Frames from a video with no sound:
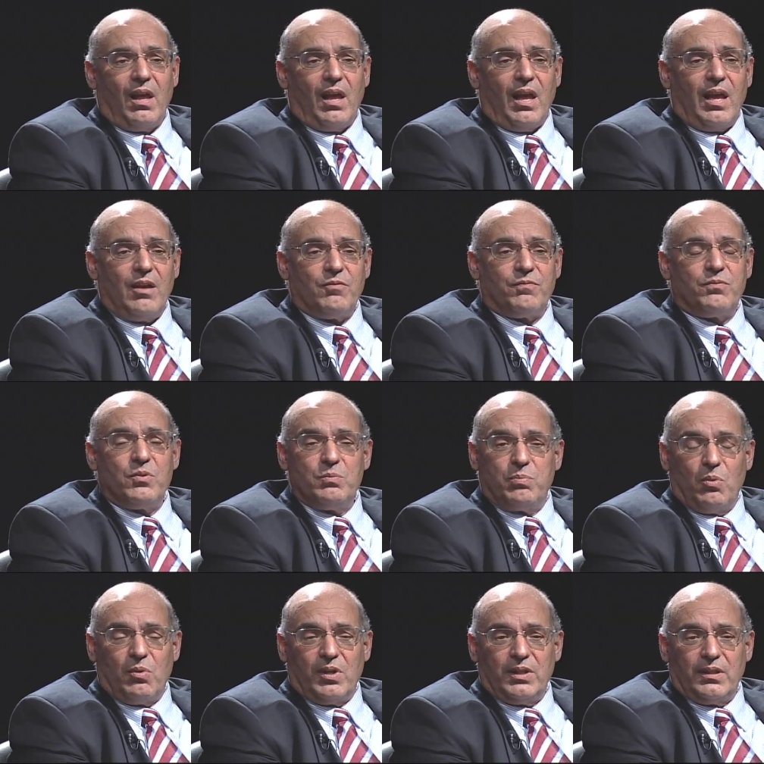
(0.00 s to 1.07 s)
a
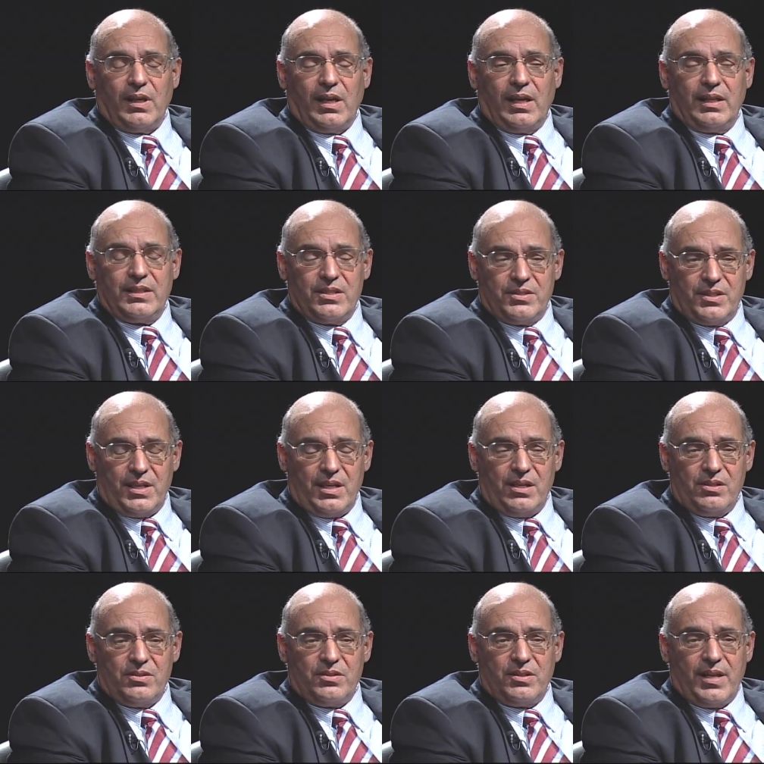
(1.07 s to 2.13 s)
foodborne uh,
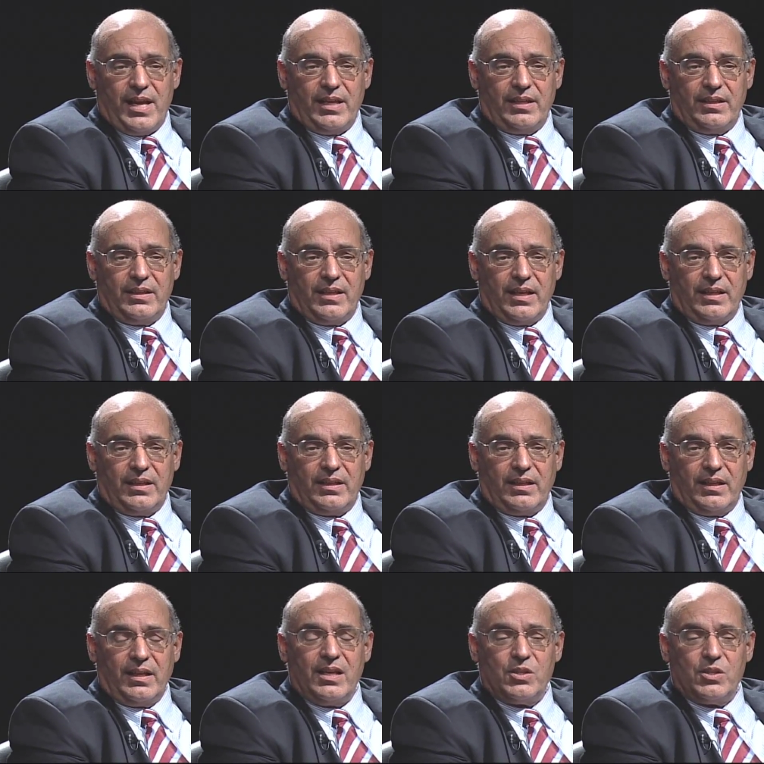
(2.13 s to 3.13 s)
disease that that uh,